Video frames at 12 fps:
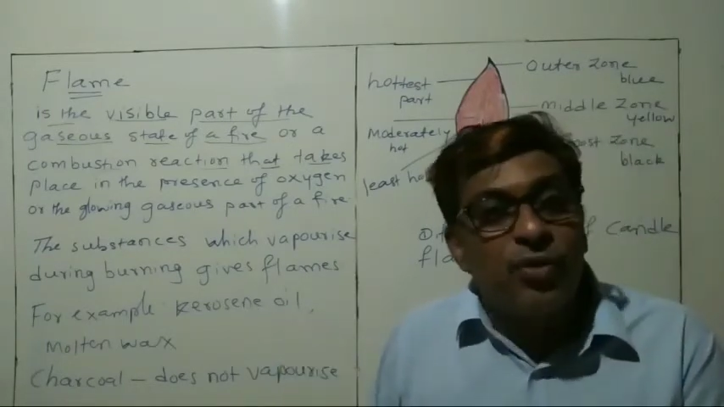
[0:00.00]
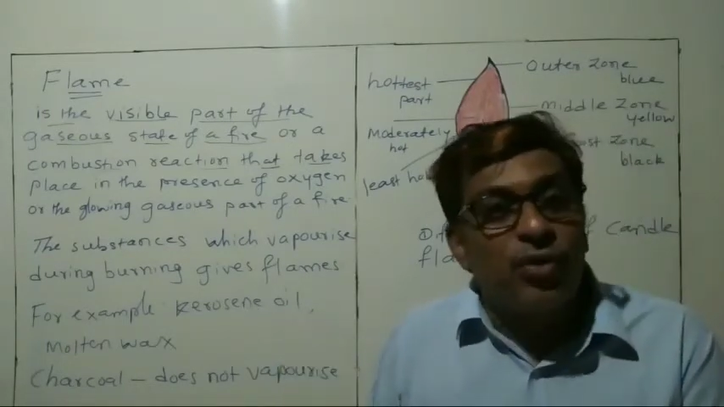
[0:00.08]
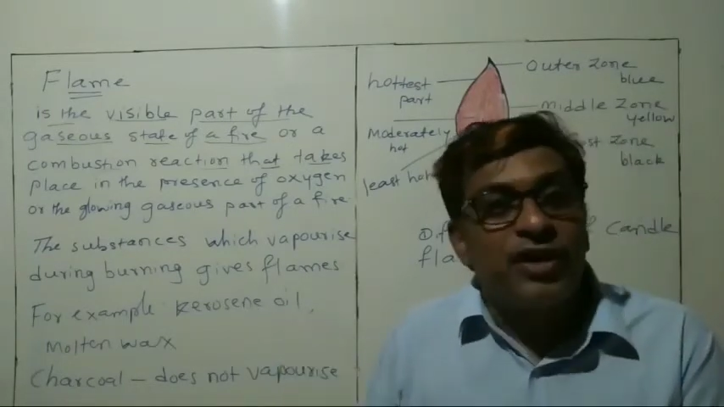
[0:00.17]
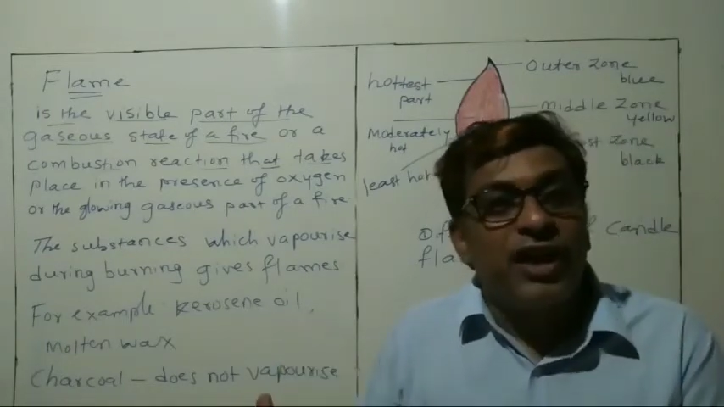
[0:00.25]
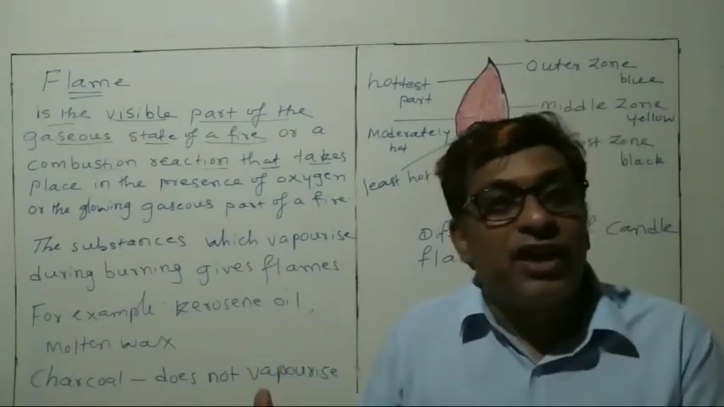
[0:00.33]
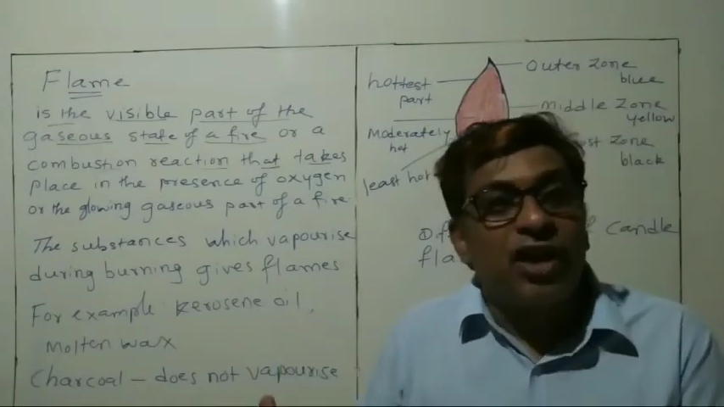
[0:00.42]
you know
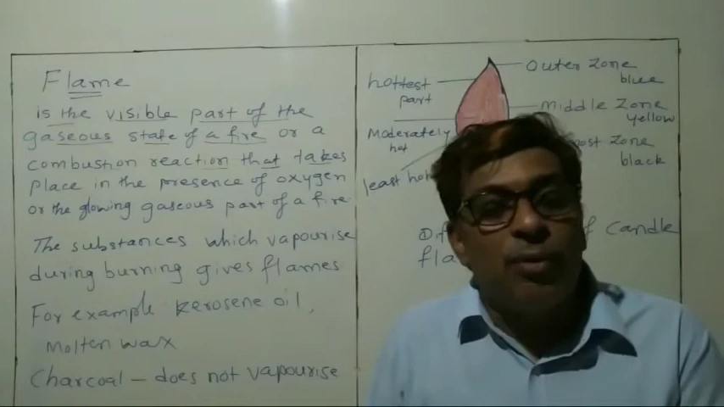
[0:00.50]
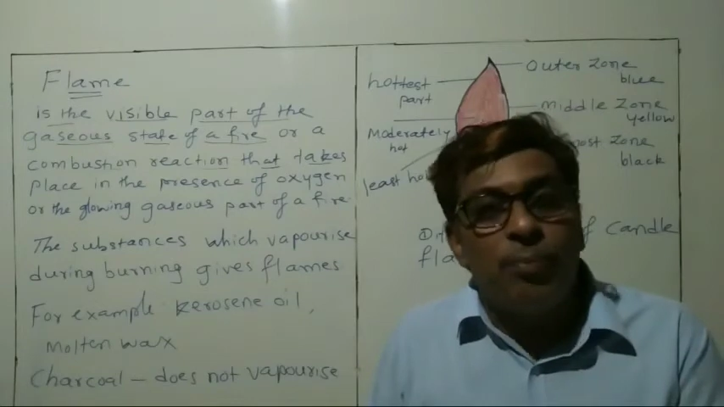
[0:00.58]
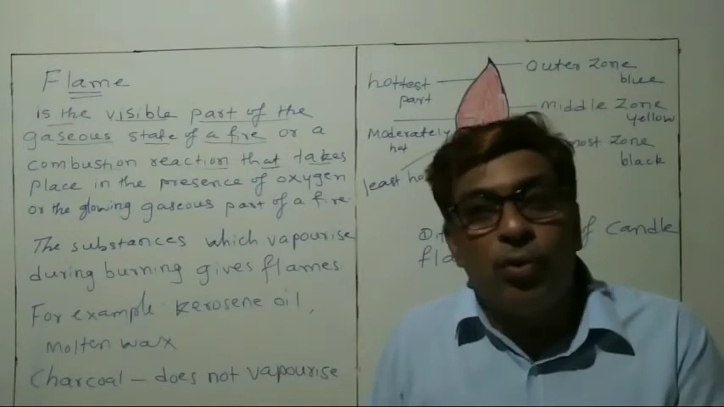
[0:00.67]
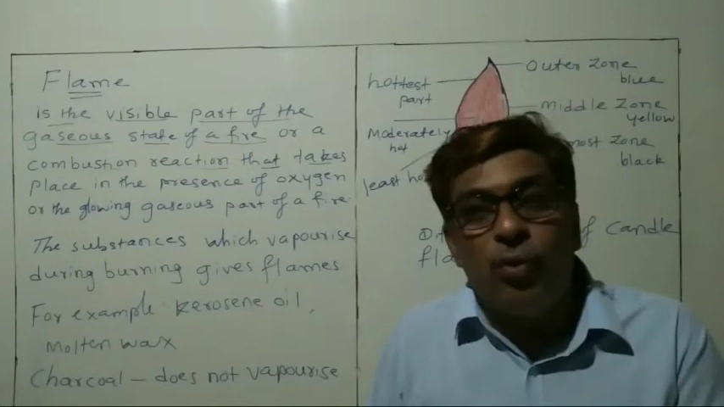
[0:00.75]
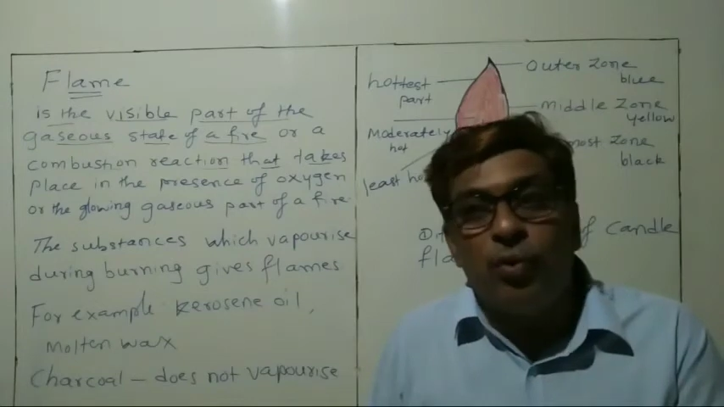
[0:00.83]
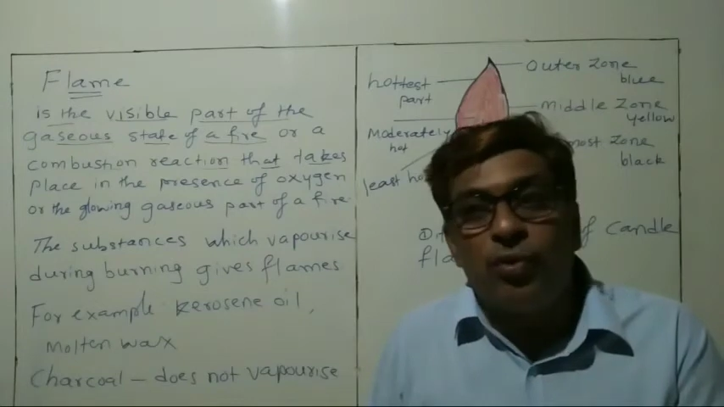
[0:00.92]
that
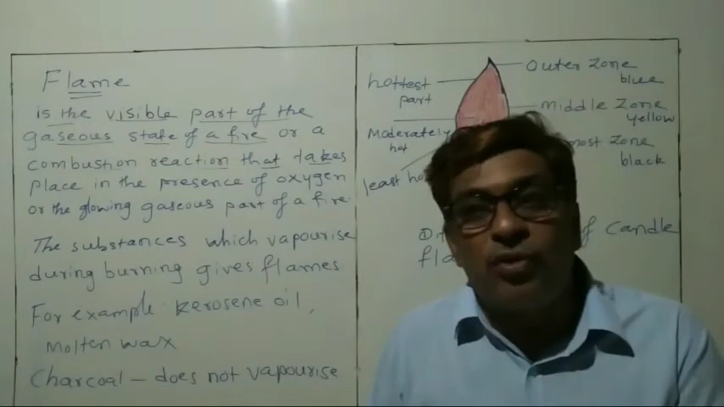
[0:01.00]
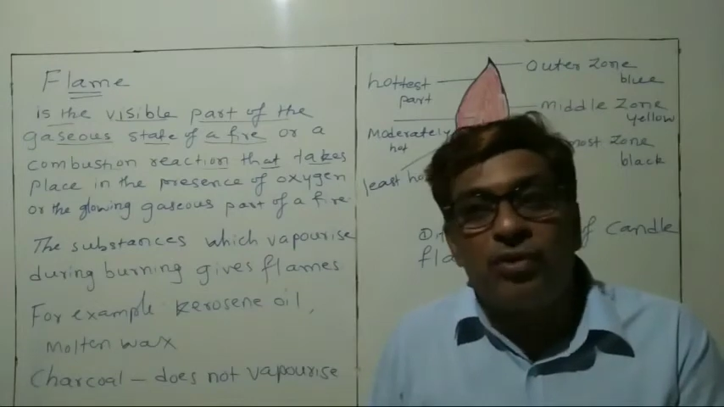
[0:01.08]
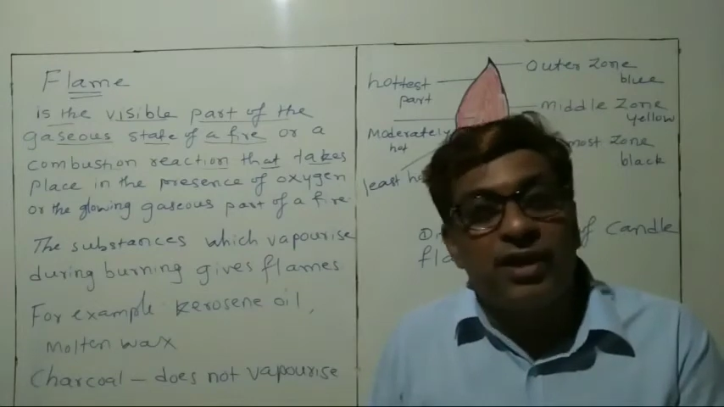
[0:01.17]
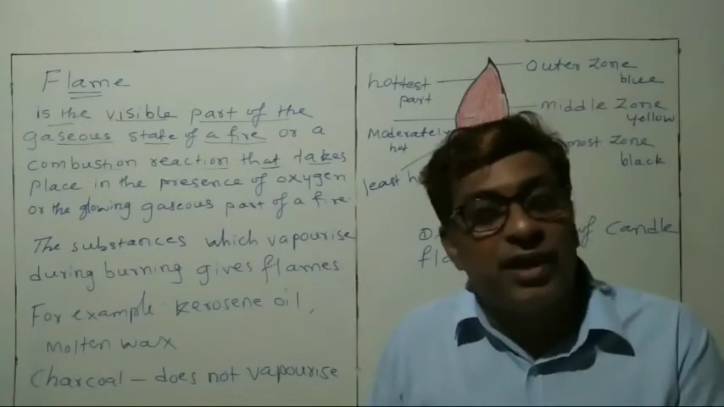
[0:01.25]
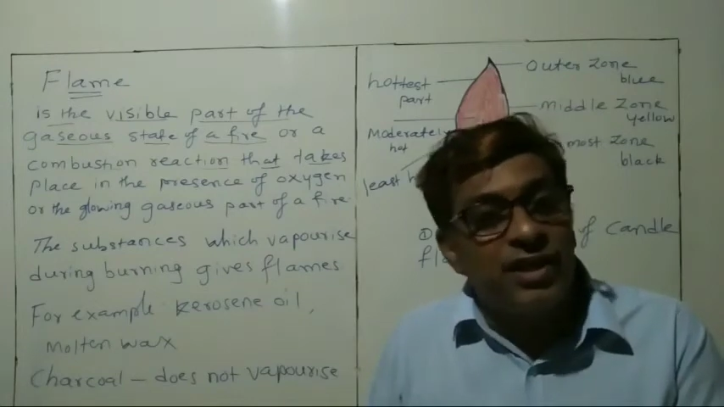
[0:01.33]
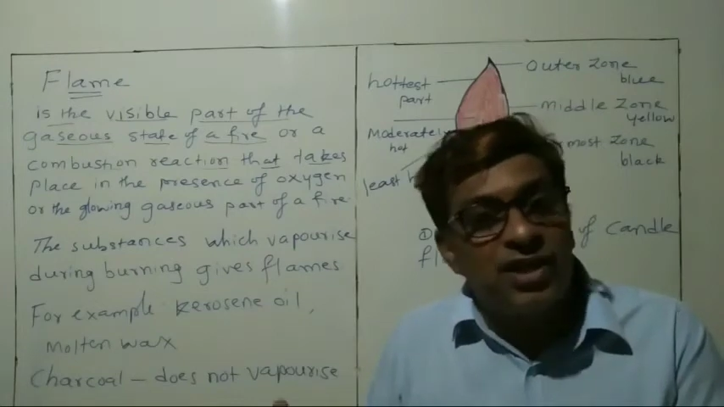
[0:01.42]
kapoor,
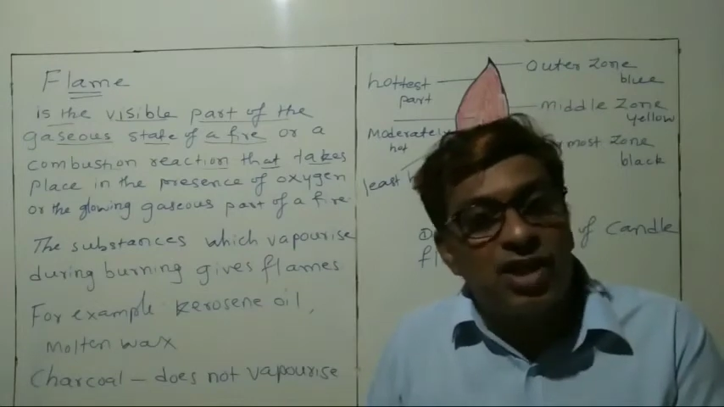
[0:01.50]
that is